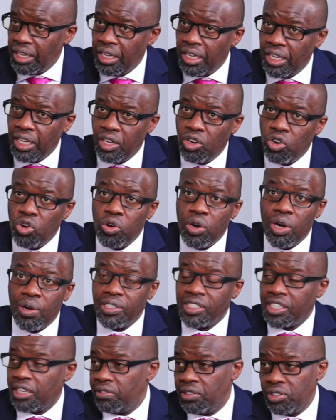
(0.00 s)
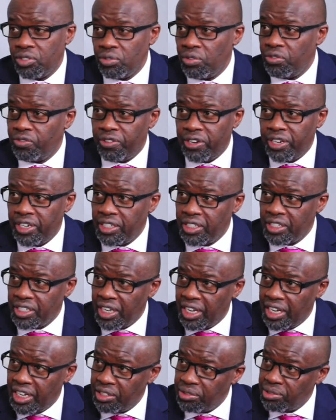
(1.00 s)
All our service offerings
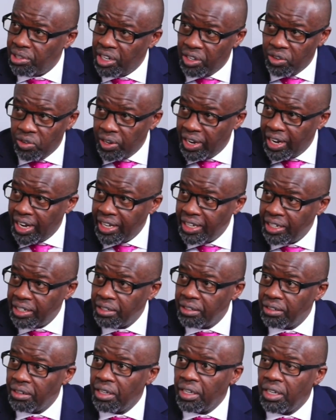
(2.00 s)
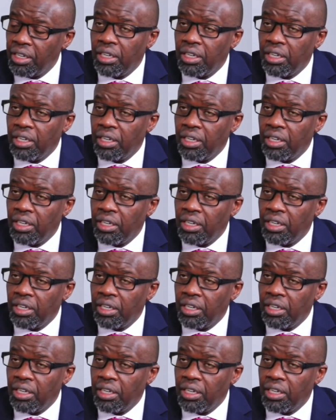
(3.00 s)
are actually online.